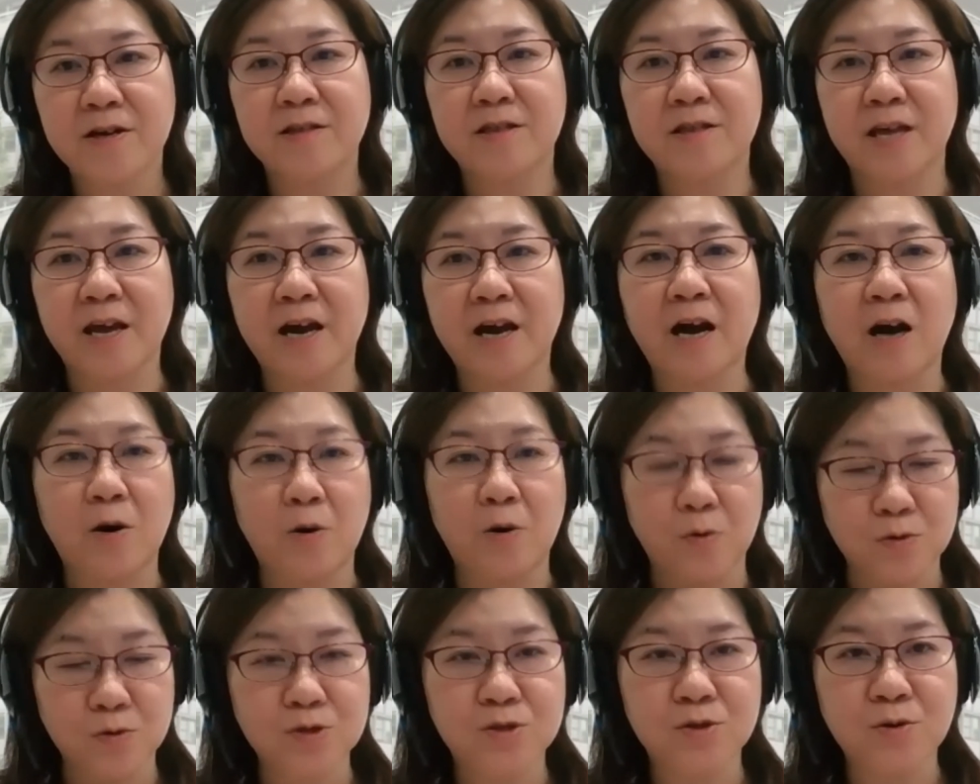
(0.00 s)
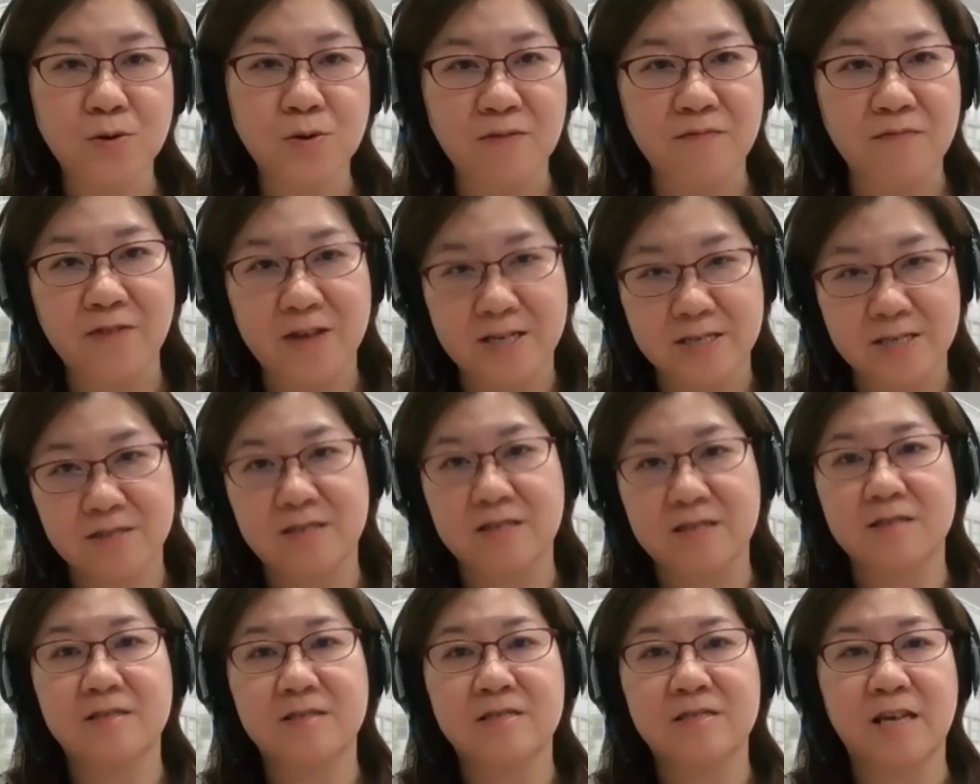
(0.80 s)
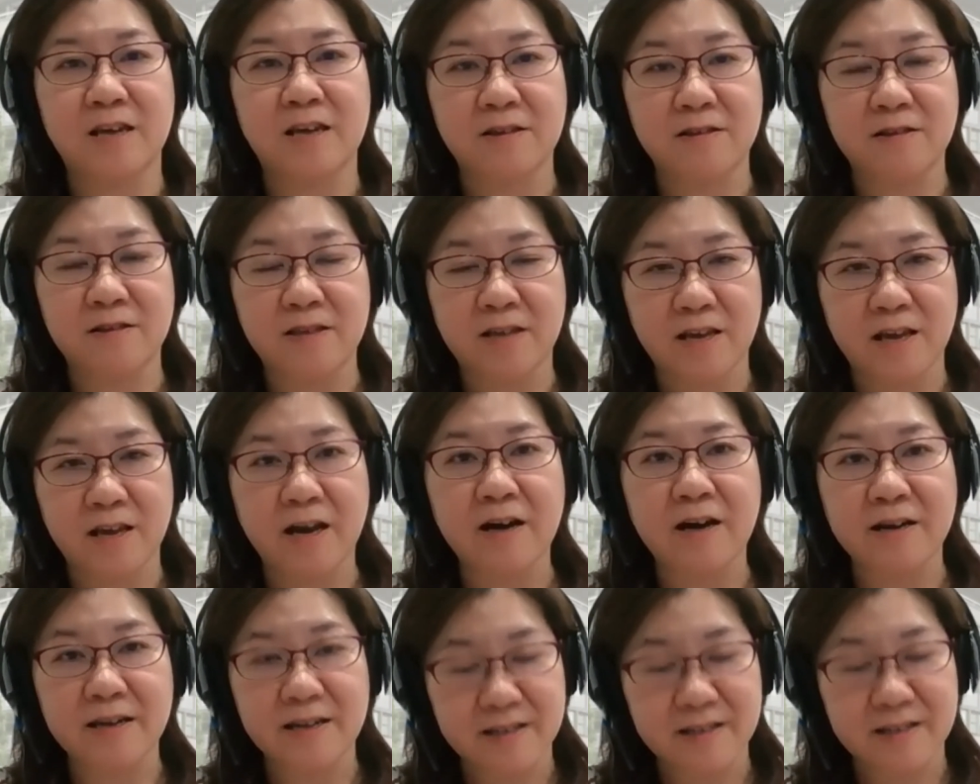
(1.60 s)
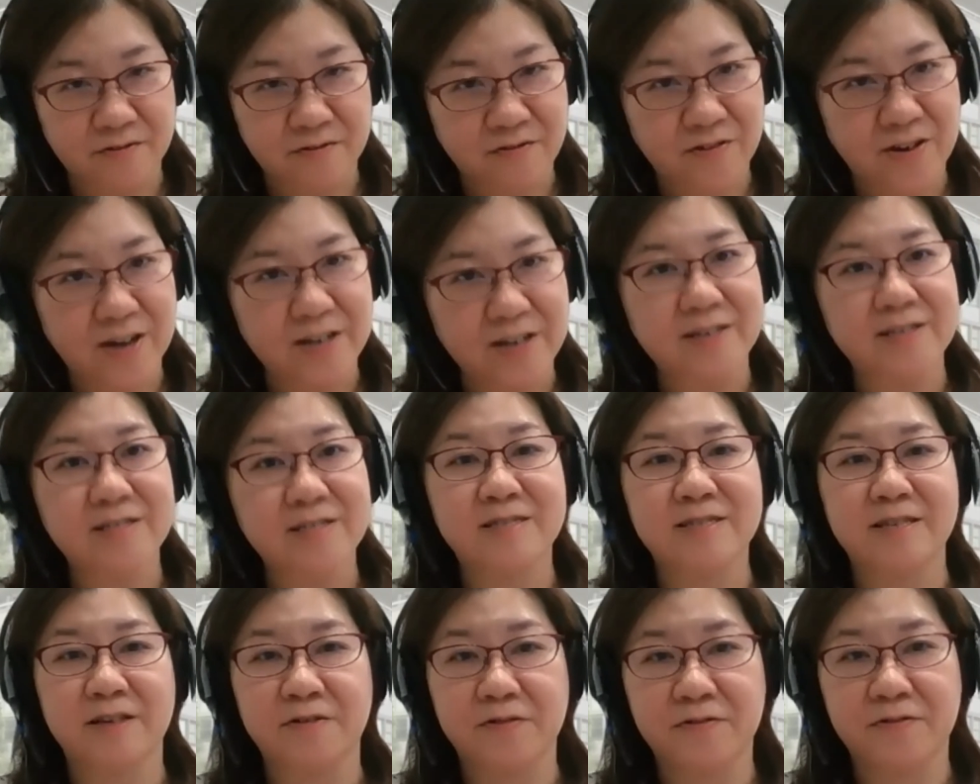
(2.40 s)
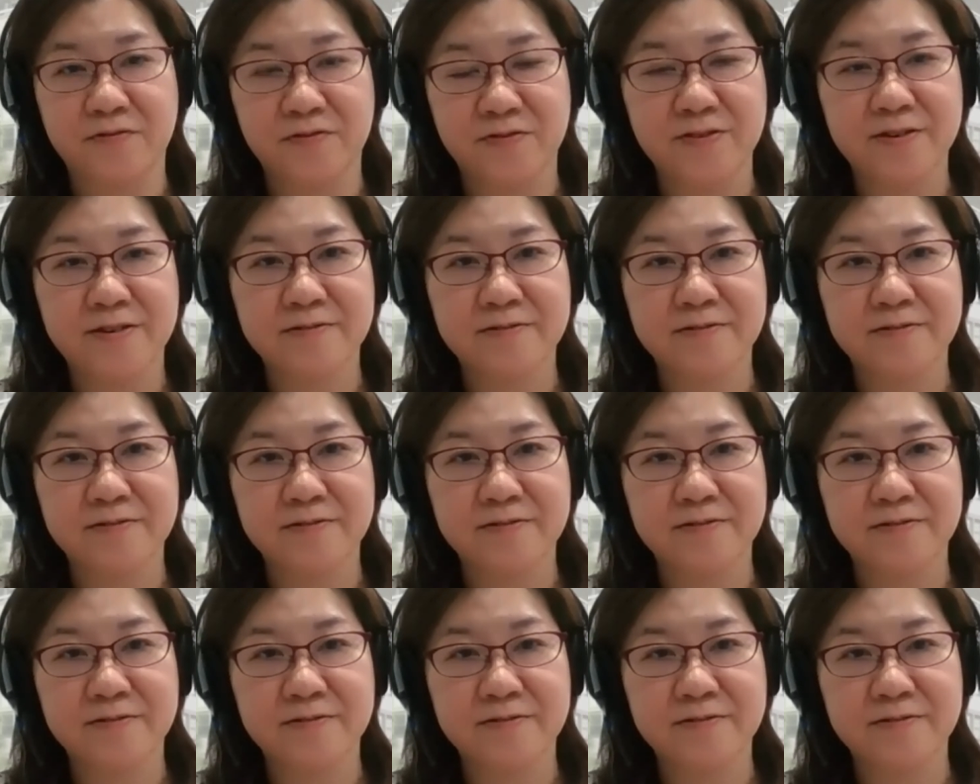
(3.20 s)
They are also investors in the fund itself.